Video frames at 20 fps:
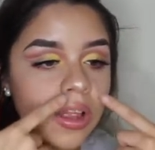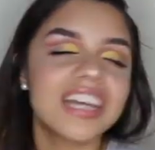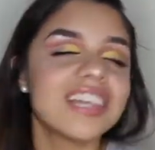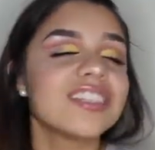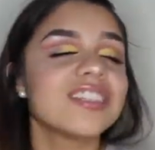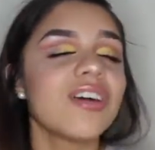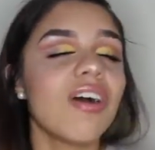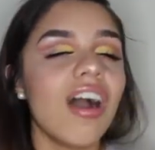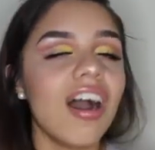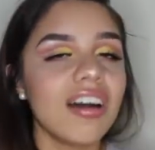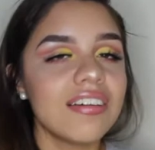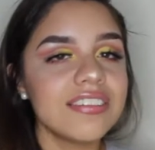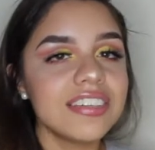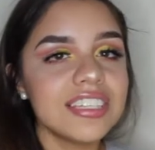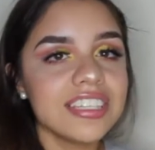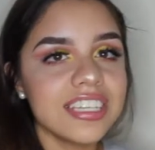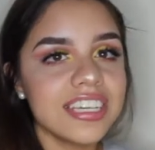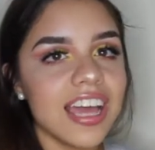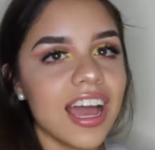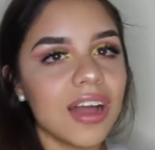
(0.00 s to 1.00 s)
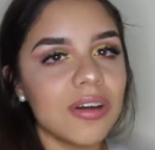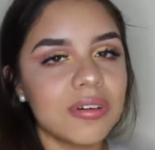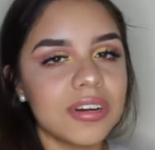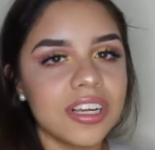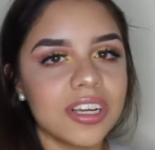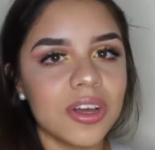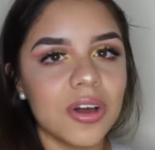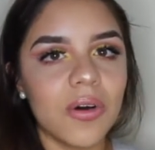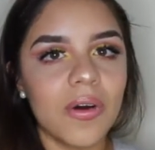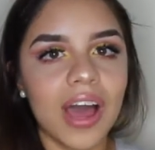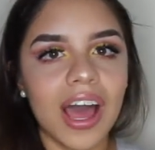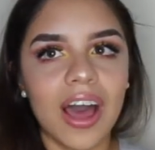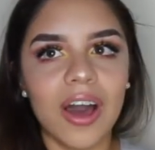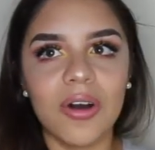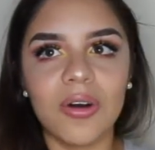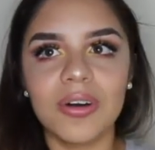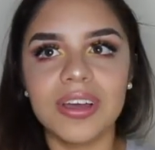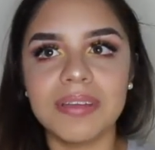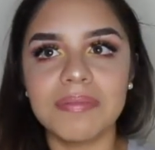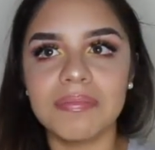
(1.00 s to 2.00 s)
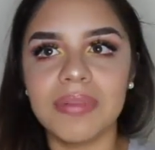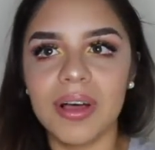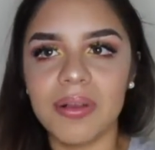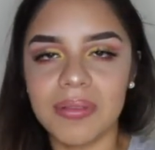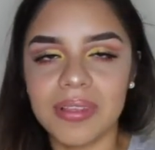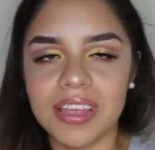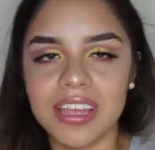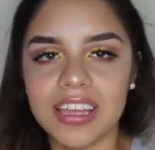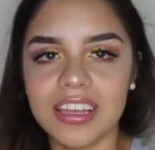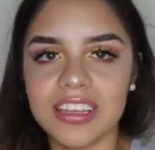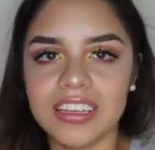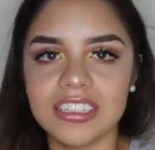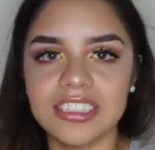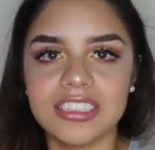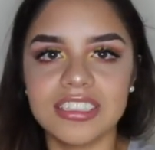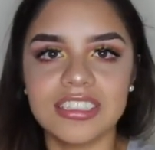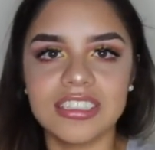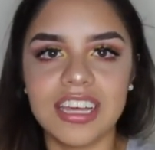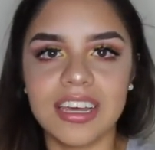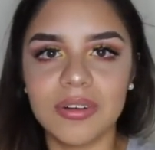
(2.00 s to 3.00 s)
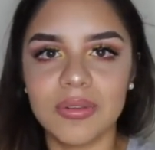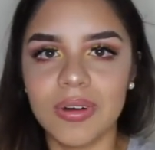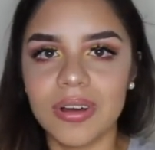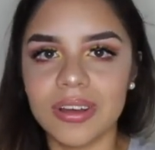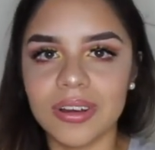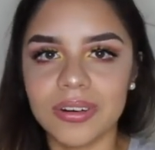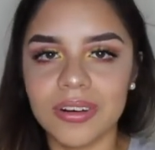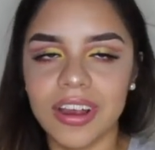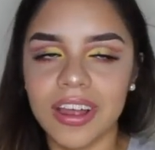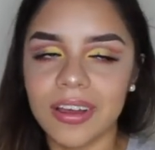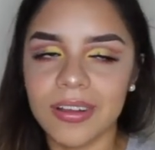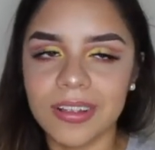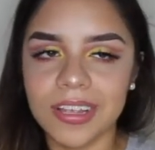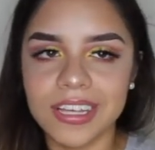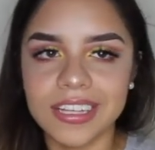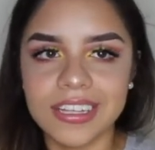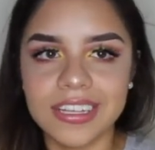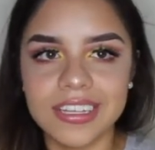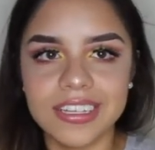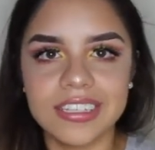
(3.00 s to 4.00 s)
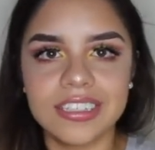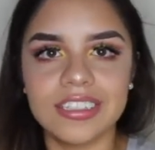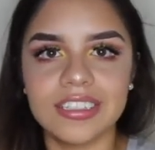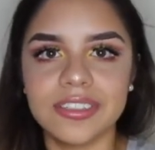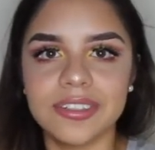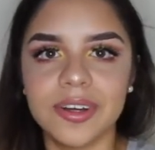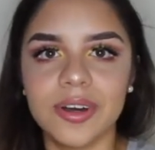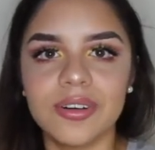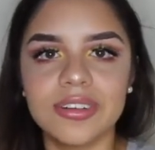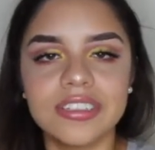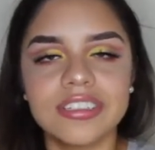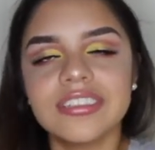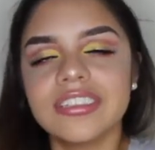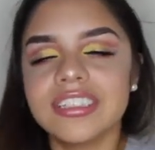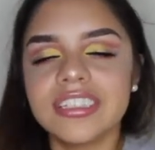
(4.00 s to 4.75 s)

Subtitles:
Okay, so obviously I wouldn't go out in public and just like walk around like this, you know.